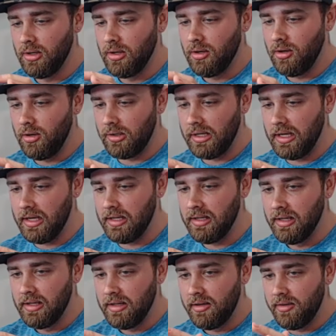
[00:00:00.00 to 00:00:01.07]
Okay,
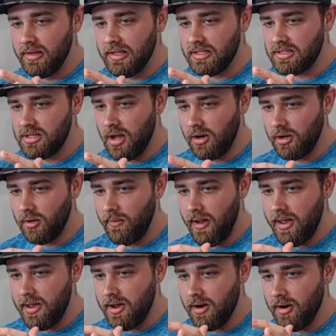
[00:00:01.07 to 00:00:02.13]
this sucker right
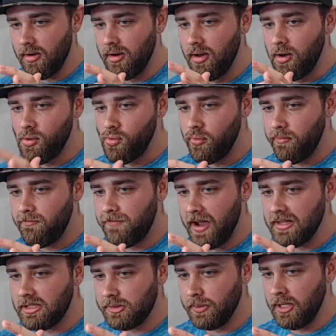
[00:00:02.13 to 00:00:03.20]
here
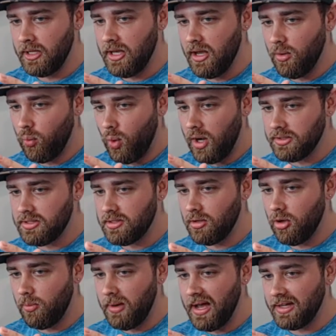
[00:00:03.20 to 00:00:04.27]
fights me. It wants to
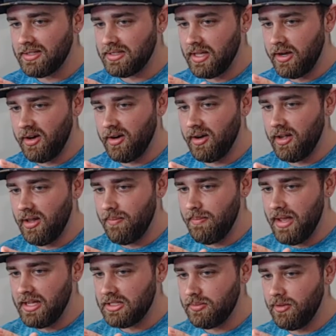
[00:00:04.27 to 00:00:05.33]
go back center, and it
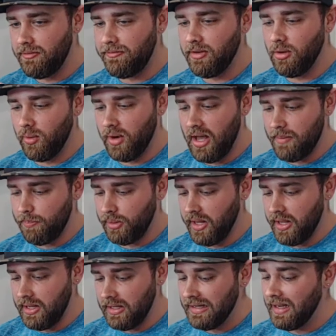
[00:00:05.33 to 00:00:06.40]
makes me feel when I'm
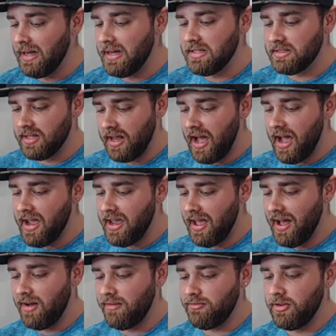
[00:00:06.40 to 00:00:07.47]
playing, guys, that I
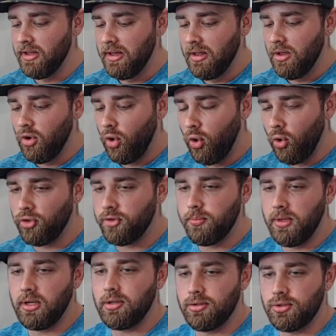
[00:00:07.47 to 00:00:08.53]
have
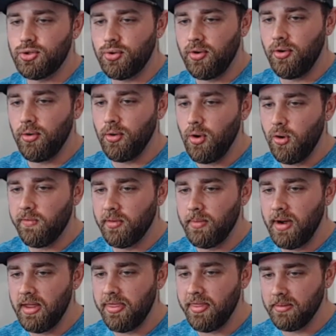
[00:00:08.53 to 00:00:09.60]
ultimate control over
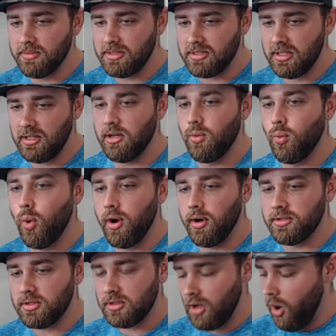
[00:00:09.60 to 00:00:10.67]
my thumbstick and where
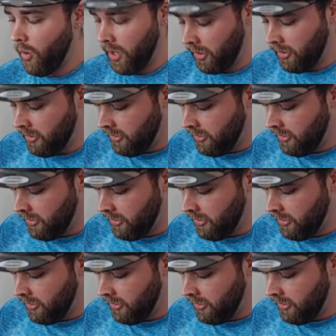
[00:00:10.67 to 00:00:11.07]
it's going.